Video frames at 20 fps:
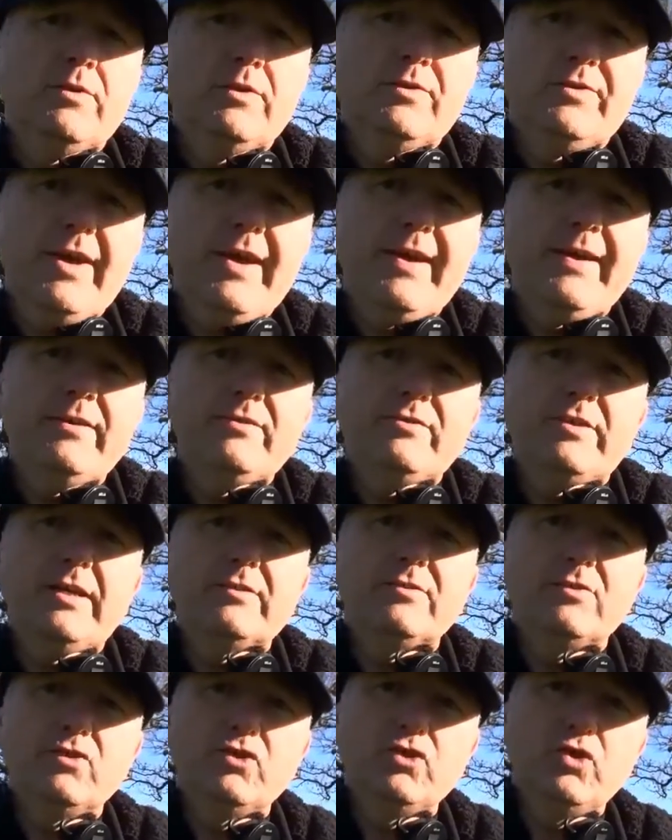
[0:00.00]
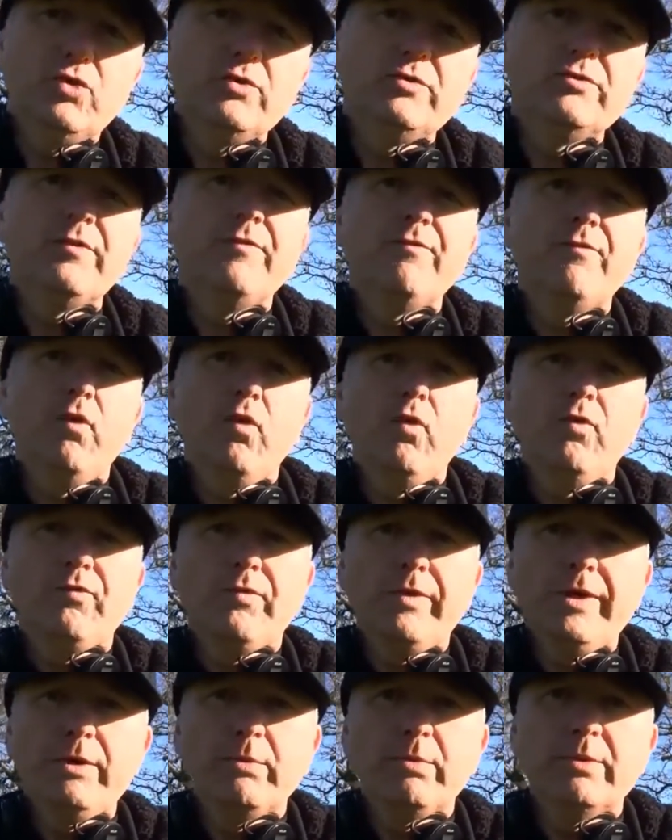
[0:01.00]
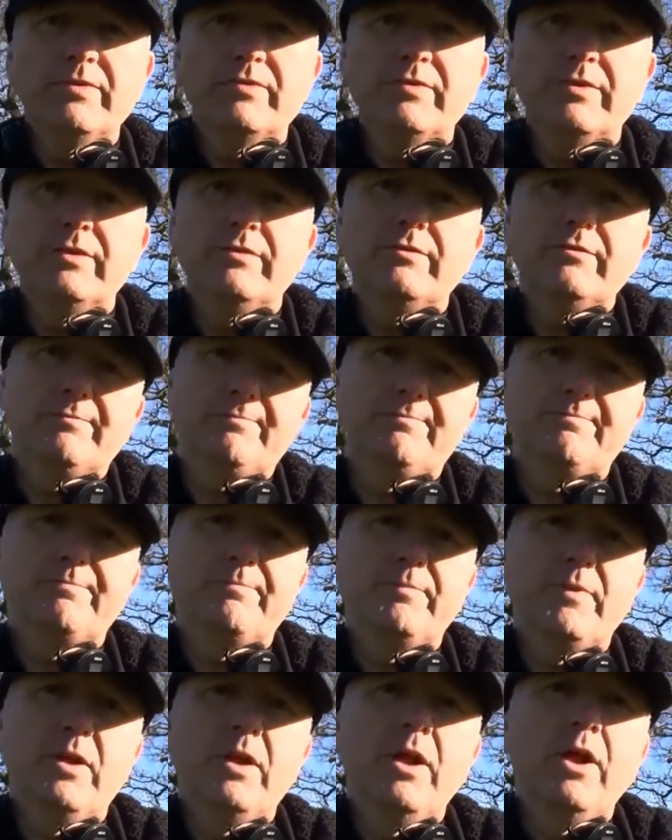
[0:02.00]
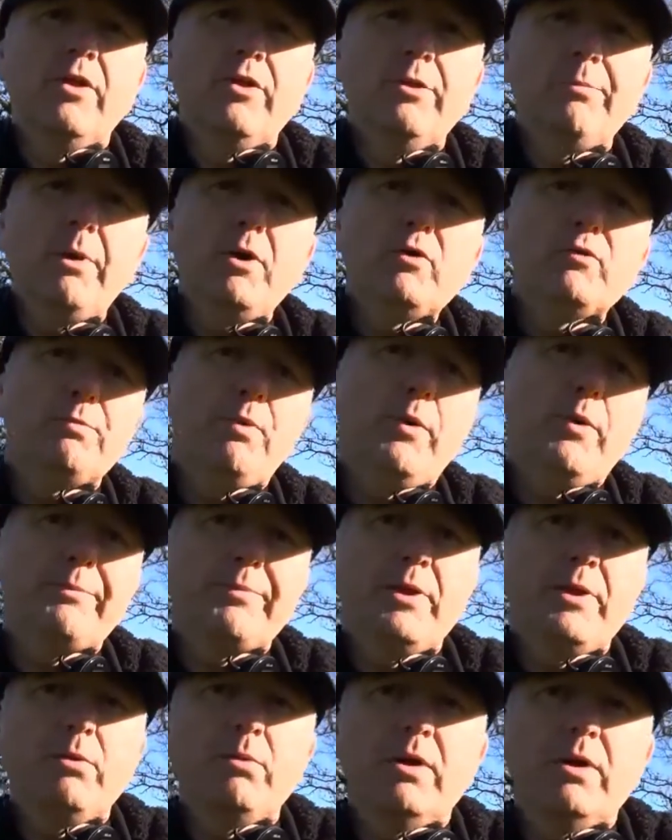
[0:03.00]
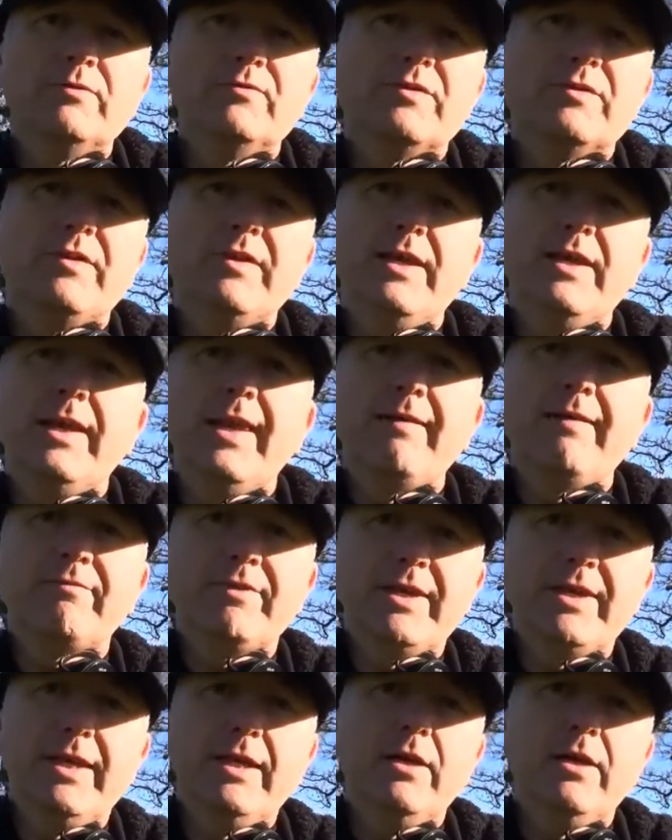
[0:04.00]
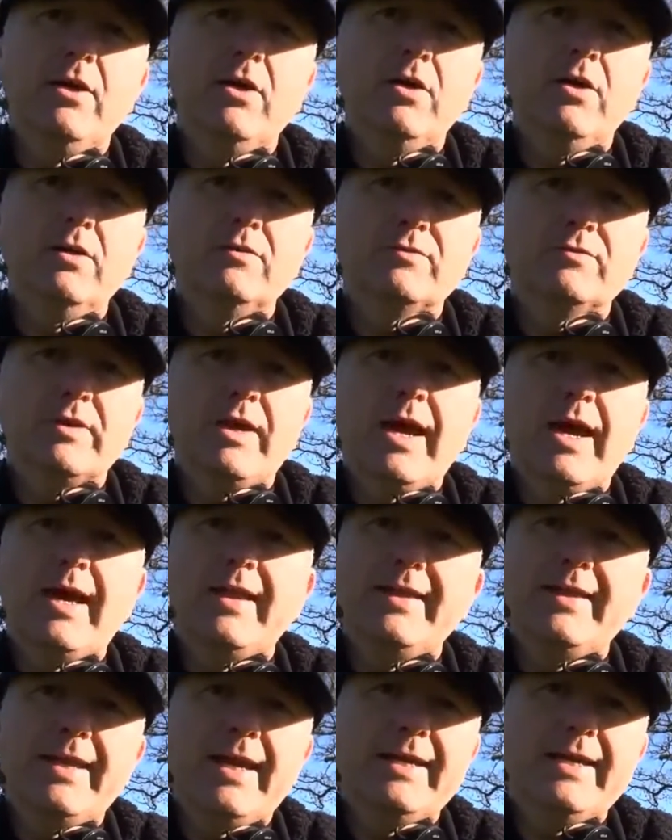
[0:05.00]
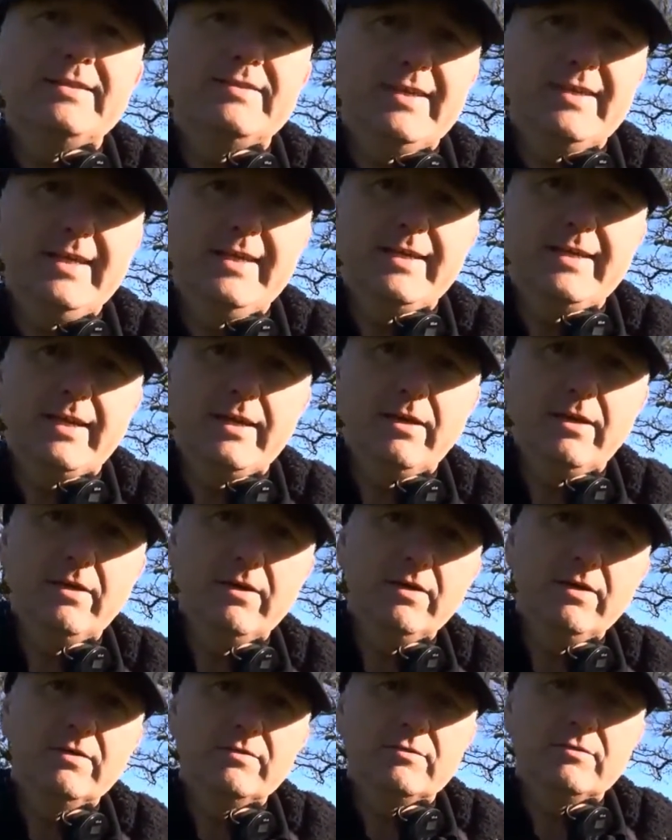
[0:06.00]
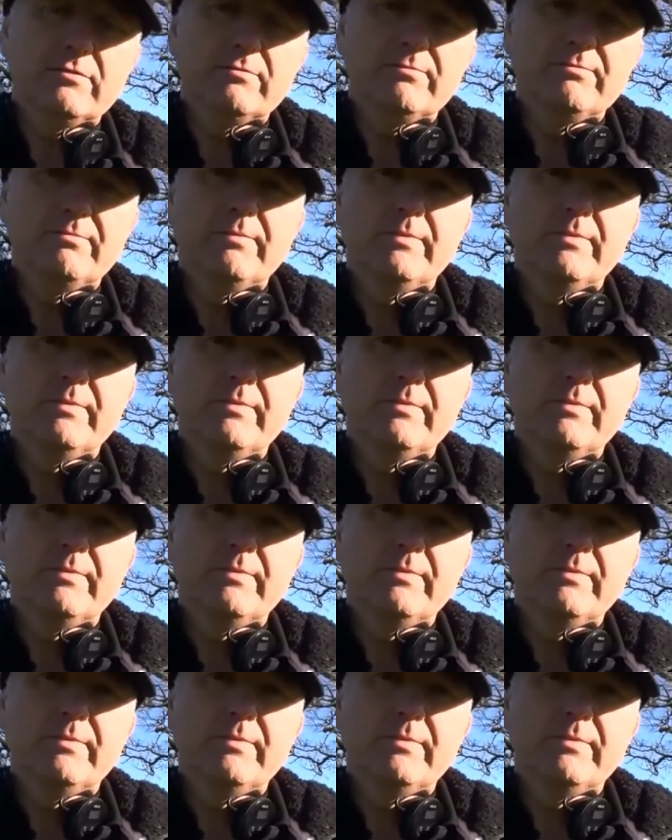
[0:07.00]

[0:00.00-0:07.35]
The Deus has a choice of 4 frequencies. The most popular ones are the 11 kHz and the 18 kHz.